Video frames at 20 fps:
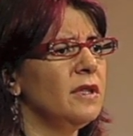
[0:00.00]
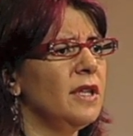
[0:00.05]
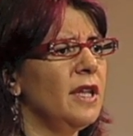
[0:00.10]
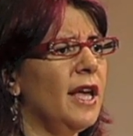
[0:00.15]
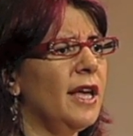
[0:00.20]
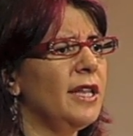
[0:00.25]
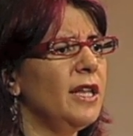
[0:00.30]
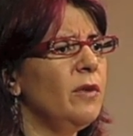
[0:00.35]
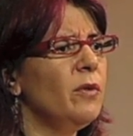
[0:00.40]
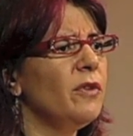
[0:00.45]

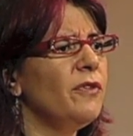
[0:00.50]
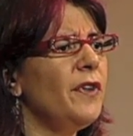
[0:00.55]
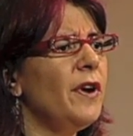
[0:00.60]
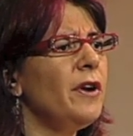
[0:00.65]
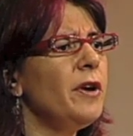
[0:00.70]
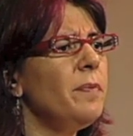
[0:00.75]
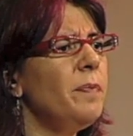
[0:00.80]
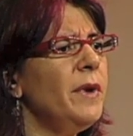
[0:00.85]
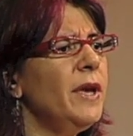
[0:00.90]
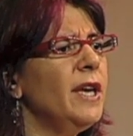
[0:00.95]
and they were
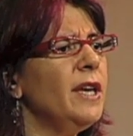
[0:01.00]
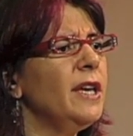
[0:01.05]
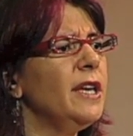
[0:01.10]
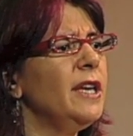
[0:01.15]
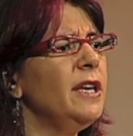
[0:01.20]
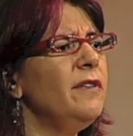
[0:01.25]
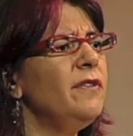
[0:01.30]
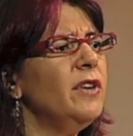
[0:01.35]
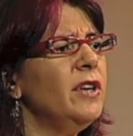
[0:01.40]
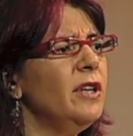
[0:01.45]
very big
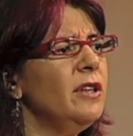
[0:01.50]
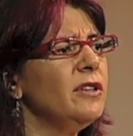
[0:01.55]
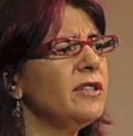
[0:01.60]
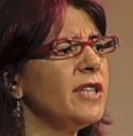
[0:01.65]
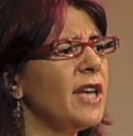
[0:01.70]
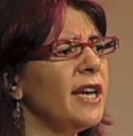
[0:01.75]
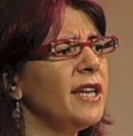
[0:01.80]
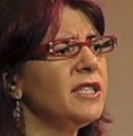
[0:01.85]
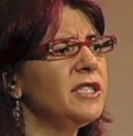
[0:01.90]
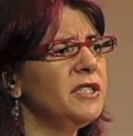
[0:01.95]
even in
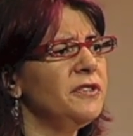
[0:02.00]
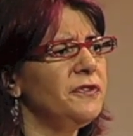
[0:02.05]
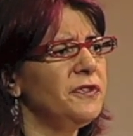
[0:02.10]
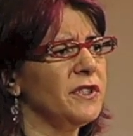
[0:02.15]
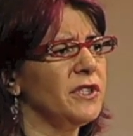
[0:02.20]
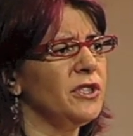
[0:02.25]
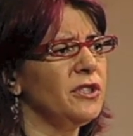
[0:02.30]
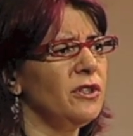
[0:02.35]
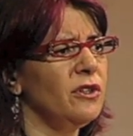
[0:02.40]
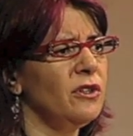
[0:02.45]

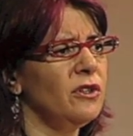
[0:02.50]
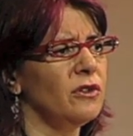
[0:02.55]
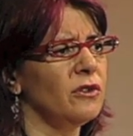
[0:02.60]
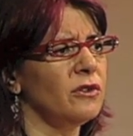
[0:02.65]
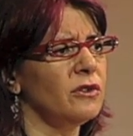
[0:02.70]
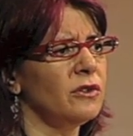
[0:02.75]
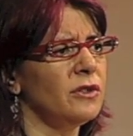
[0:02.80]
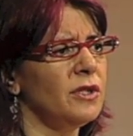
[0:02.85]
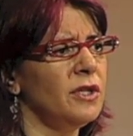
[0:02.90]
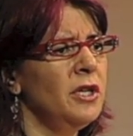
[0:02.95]
scientific
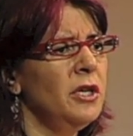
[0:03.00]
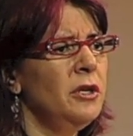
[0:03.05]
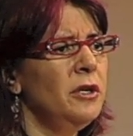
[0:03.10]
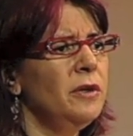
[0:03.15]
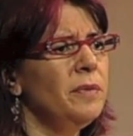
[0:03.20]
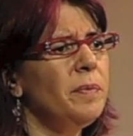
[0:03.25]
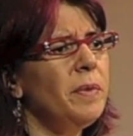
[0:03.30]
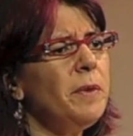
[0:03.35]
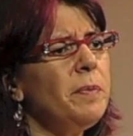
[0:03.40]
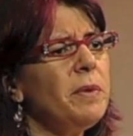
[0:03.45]
circles.
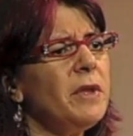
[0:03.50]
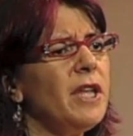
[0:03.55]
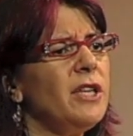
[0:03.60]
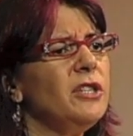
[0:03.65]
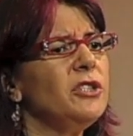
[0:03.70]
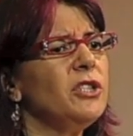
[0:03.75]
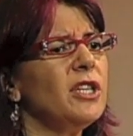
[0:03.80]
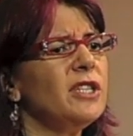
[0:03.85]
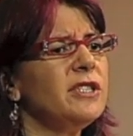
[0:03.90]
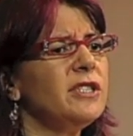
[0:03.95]
People
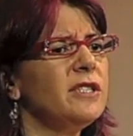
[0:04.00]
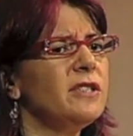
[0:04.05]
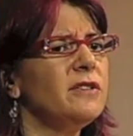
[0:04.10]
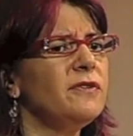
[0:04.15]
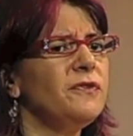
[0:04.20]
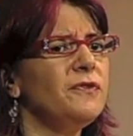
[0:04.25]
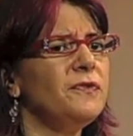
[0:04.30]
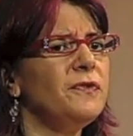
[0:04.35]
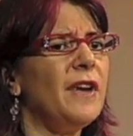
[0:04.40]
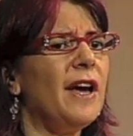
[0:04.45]
had just
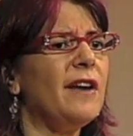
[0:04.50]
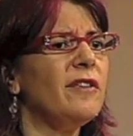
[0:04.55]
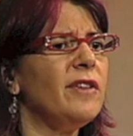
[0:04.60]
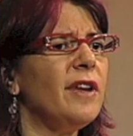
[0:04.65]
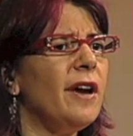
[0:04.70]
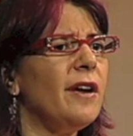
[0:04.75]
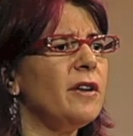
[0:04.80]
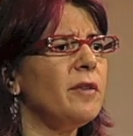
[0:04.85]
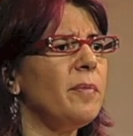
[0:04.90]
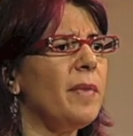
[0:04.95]
found
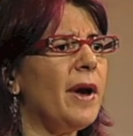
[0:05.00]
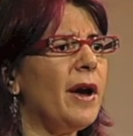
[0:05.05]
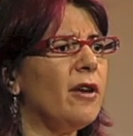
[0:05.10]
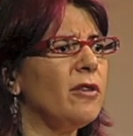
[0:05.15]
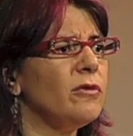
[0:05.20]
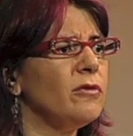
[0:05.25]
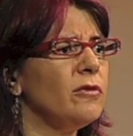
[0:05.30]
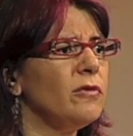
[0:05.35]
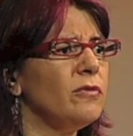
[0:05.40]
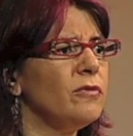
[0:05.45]
out
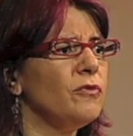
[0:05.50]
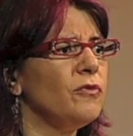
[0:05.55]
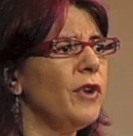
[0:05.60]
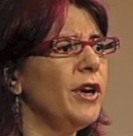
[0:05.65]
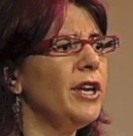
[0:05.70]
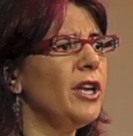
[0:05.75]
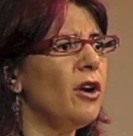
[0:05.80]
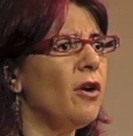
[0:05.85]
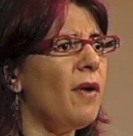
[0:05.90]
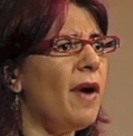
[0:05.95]
about
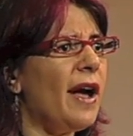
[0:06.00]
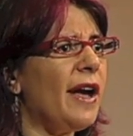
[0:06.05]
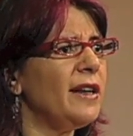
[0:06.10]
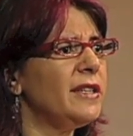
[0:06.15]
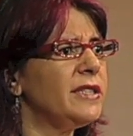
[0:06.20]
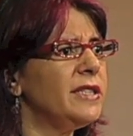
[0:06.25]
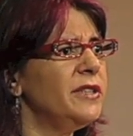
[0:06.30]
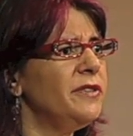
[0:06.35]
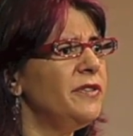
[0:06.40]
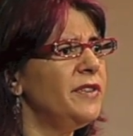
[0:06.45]

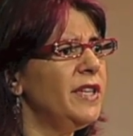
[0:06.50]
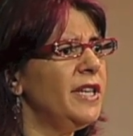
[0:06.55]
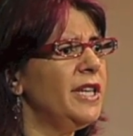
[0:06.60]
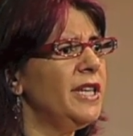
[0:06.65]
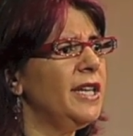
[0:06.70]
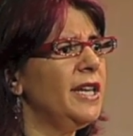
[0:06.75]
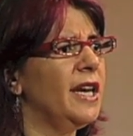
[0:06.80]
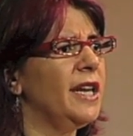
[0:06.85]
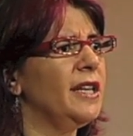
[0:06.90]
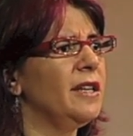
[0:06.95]

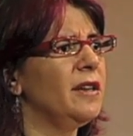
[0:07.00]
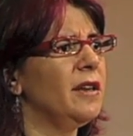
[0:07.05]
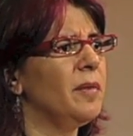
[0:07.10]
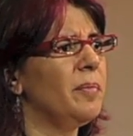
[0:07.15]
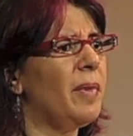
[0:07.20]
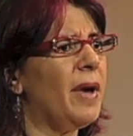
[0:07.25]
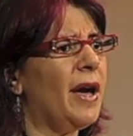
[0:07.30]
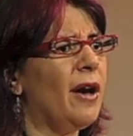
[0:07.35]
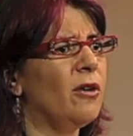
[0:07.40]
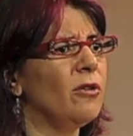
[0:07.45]
radioactivity and
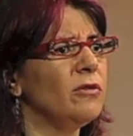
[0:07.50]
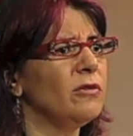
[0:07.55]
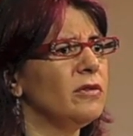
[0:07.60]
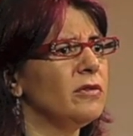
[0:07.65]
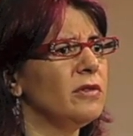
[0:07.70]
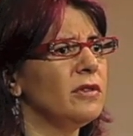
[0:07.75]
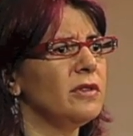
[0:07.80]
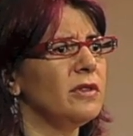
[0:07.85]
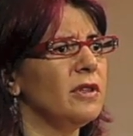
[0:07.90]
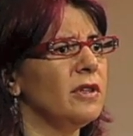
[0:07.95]
about
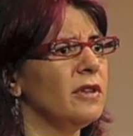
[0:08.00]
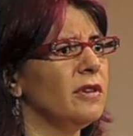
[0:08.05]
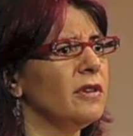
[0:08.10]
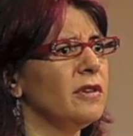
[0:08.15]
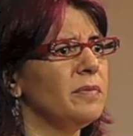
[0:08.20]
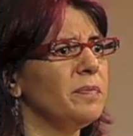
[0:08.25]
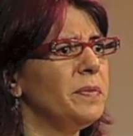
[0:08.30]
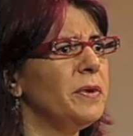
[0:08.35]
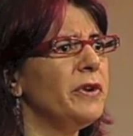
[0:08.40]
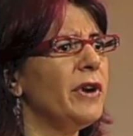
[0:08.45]
the
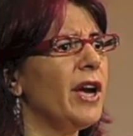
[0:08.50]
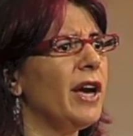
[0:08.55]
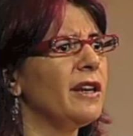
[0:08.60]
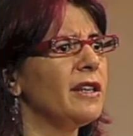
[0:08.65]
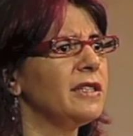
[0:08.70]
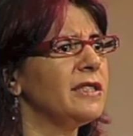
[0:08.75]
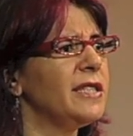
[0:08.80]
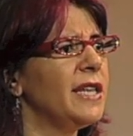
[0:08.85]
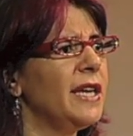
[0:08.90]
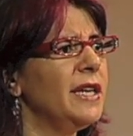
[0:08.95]

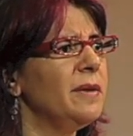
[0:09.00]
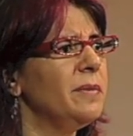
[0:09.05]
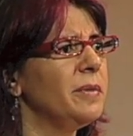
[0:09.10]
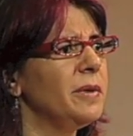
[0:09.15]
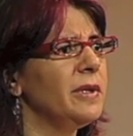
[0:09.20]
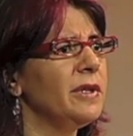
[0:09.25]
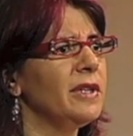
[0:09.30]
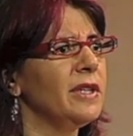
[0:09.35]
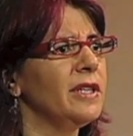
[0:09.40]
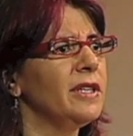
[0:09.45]
periodic
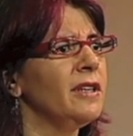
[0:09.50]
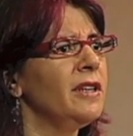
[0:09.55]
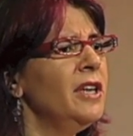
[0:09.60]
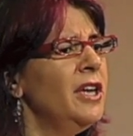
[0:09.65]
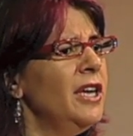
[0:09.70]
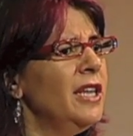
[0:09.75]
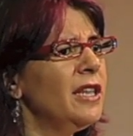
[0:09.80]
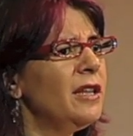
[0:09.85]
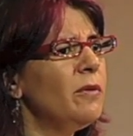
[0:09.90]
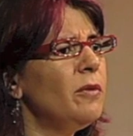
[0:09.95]
table, and
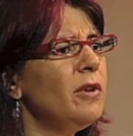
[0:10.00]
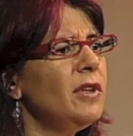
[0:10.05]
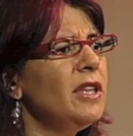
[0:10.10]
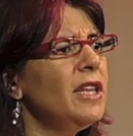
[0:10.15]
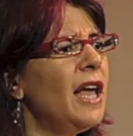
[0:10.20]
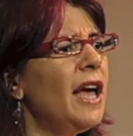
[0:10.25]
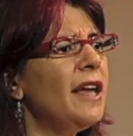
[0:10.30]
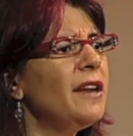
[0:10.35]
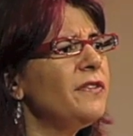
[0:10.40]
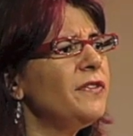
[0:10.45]
there were a
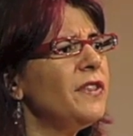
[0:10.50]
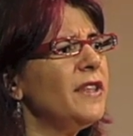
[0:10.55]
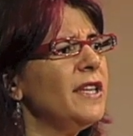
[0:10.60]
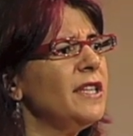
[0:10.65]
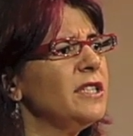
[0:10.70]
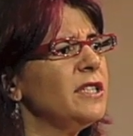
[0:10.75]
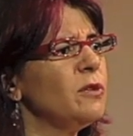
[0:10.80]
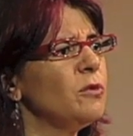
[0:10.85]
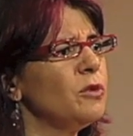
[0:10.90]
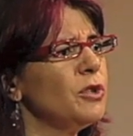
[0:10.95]
lot of
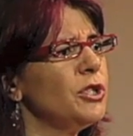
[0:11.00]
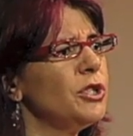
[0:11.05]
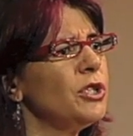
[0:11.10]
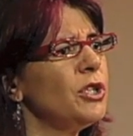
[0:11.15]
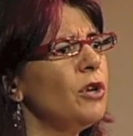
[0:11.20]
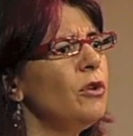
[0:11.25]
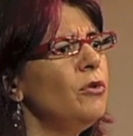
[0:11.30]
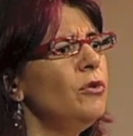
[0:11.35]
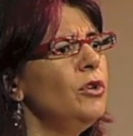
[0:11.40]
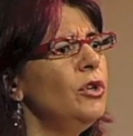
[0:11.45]
things that were
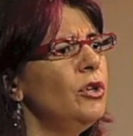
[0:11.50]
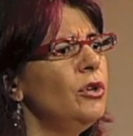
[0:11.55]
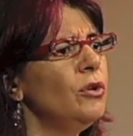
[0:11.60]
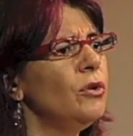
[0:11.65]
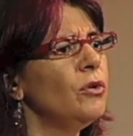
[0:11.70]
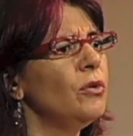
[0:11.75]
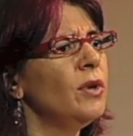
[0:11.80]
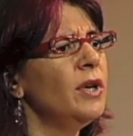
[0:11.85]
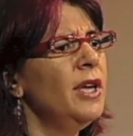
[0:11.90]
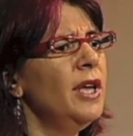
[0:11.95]
so
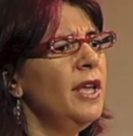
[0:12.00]
new